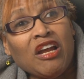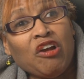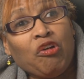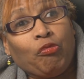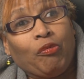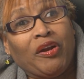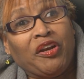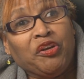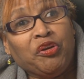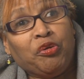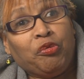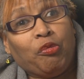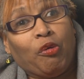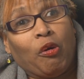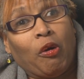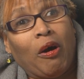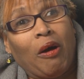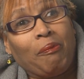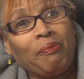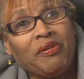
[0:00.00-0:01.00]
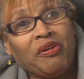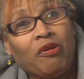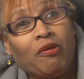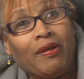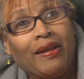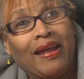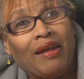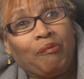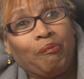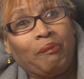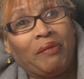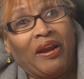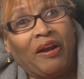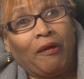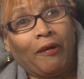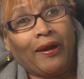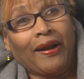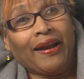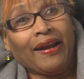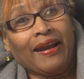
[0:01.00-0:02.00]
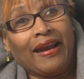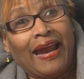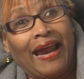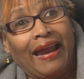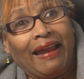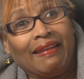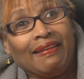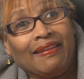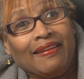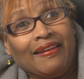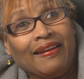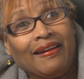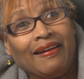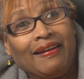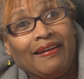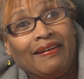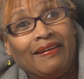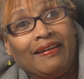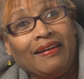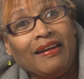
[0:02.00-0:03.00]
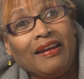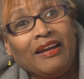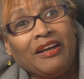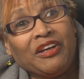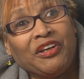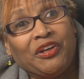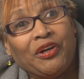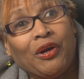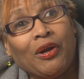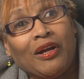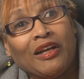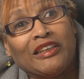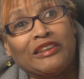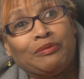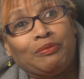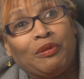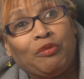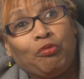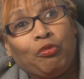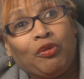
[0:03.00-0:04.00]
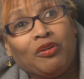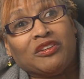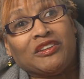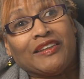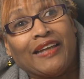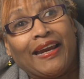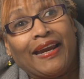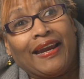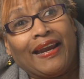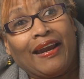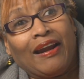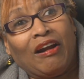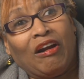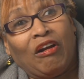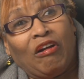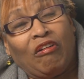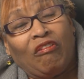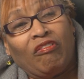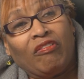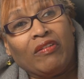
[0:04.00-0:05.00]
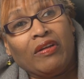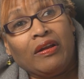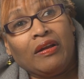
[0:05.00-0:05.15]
when you grow up, you'll get married, and then your husband will take care of